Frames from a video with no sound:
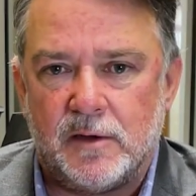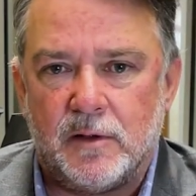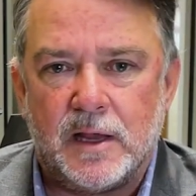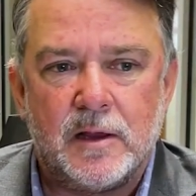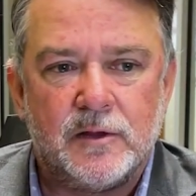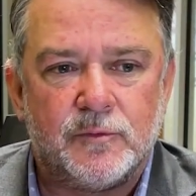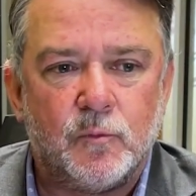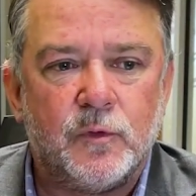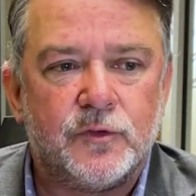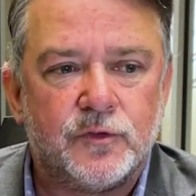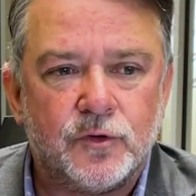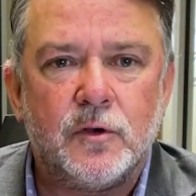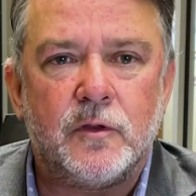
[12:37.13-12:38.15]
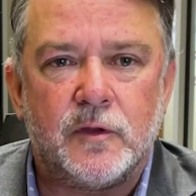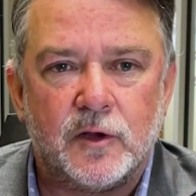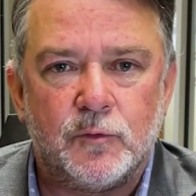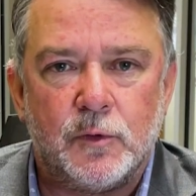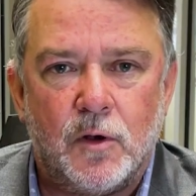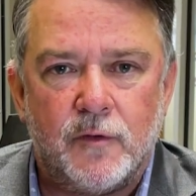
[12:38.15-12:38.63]
there's certain
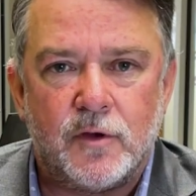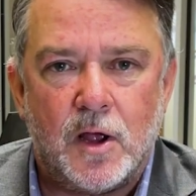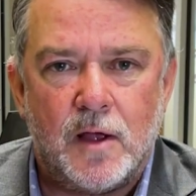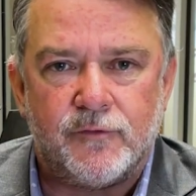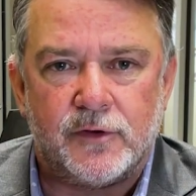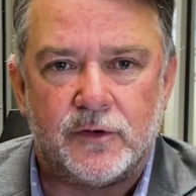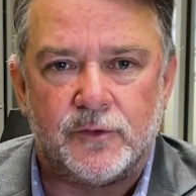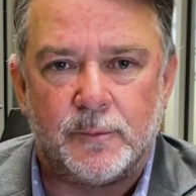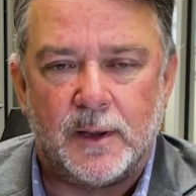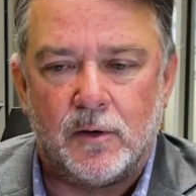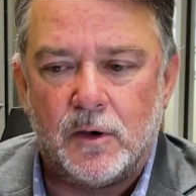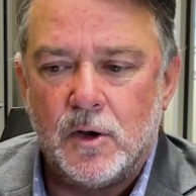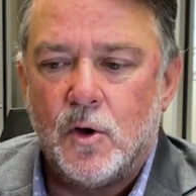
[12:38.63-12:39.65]
things we don't have confidence about.